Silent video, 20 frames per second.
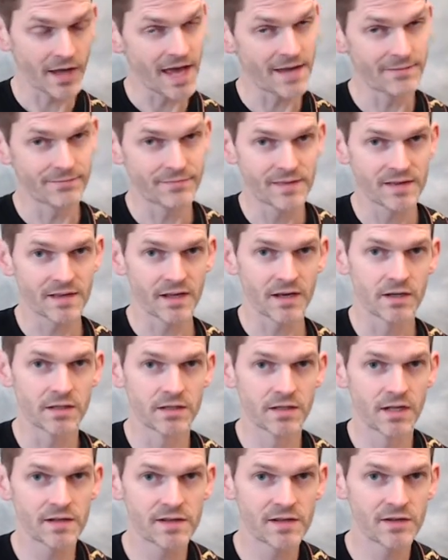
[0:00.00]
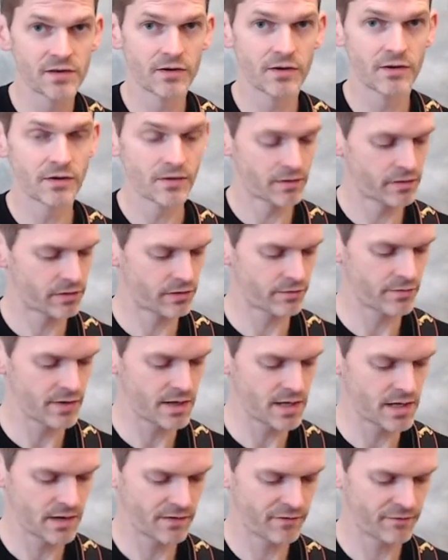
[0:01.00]
Okay, so those are your
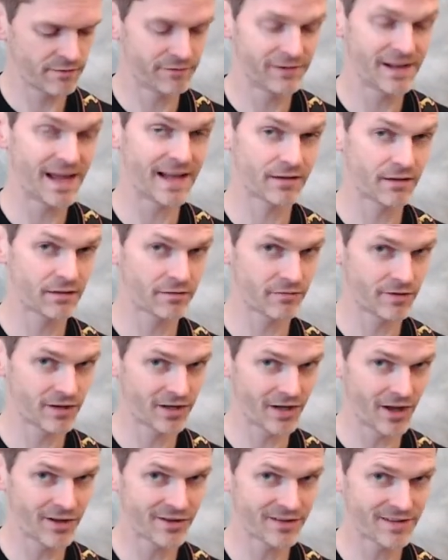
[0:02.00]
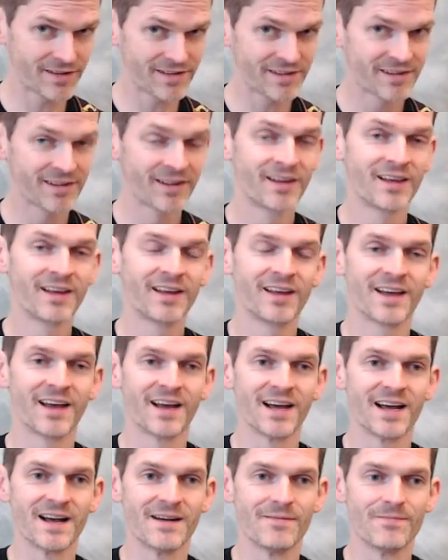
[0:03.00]
flat three notes.
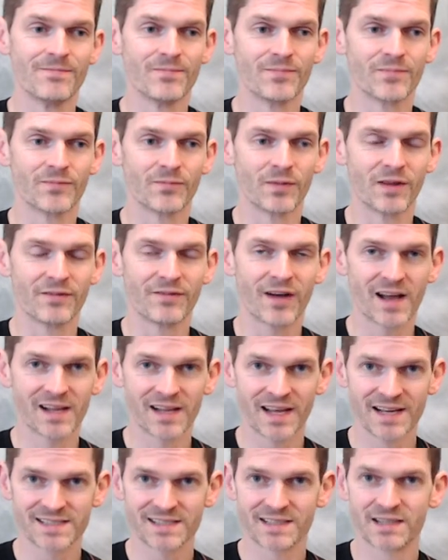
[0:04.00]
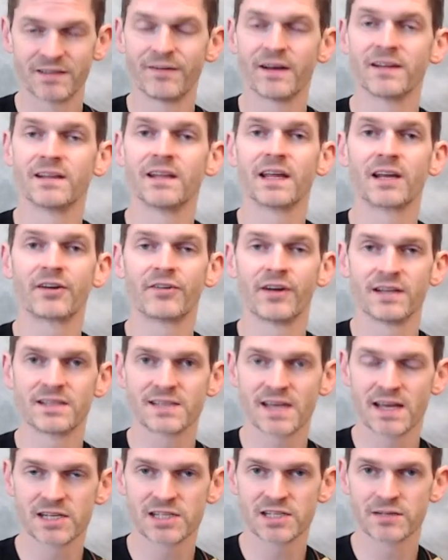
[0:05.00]
We've highlighted the fact that they
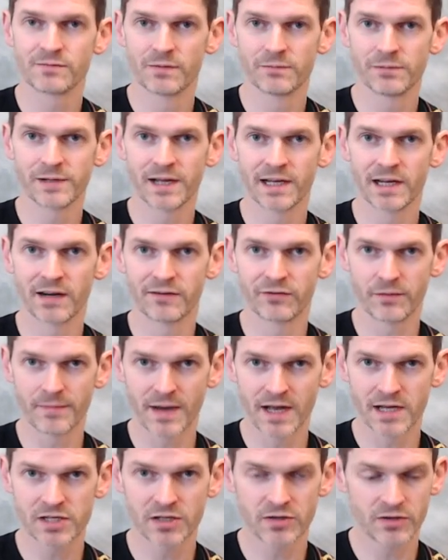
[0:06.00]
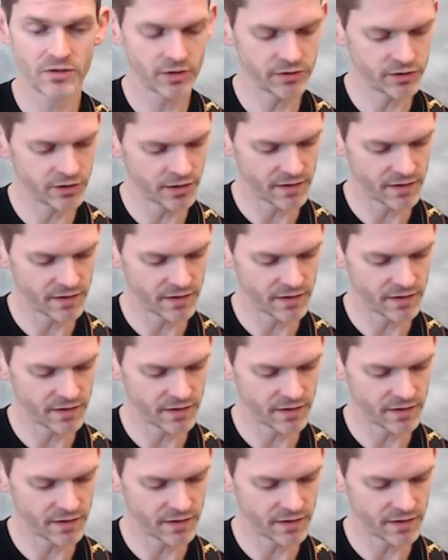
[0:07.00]
create tension when played over a major chord.